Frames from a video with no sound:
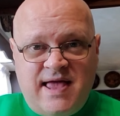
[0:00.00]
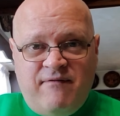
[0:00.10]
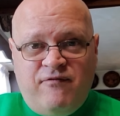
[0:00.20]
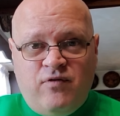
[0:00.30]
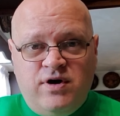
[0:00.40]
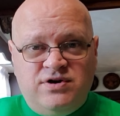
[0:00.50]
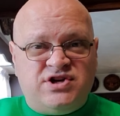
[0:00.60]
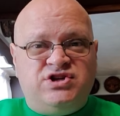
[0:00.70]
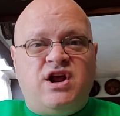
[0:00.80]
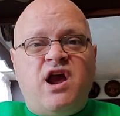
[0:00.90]
That four years,
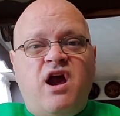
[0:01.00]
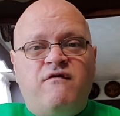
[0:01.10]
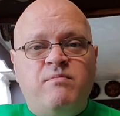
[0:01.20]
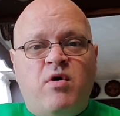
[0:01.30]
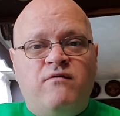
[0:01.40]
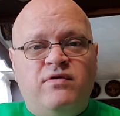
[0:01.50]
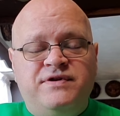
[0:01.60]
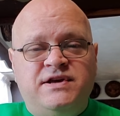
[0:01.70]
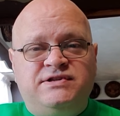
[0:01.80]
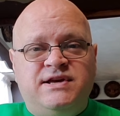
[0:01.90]
I should have every Marvel
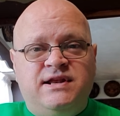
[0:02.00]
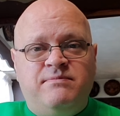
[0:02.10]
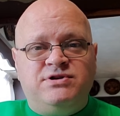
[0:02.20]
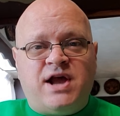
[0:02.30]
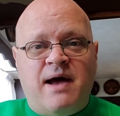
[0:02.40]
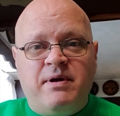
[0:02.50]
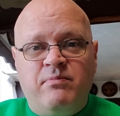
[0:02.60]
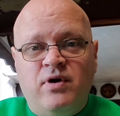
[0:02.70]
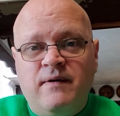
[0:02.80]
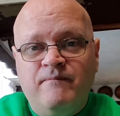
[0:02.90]
and DC and Image comic
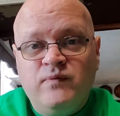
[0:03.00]
book.